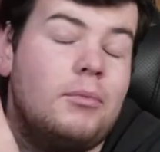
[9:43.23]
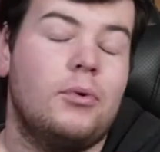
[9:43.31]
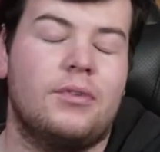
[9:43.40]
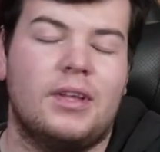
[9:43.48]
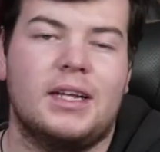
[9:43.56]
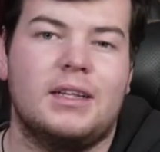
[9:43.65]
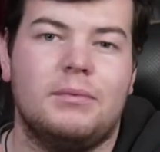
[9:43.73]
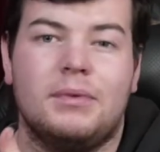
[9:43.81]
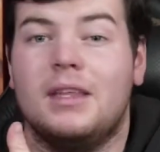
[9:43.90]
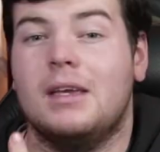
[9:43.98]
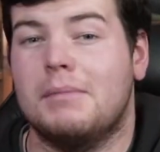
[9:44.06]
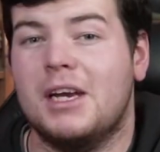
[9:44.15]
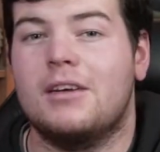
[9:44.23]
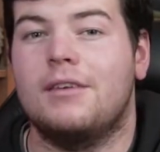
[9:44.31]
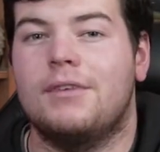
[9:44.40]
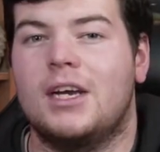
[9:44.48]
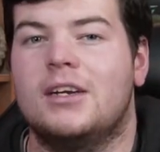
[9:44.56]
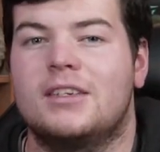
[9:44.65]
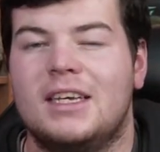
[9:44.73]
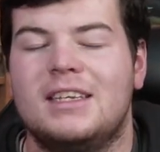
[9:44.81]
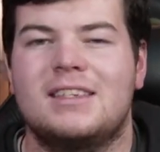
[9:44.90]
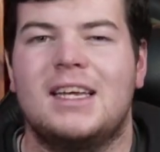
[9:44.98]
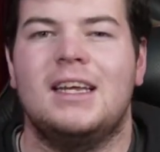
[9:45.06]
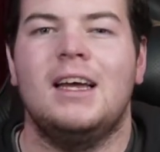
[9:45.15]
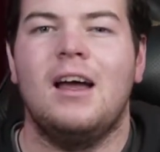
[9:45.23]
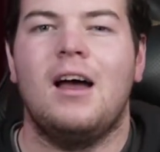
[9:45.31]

more likely with the American variant is that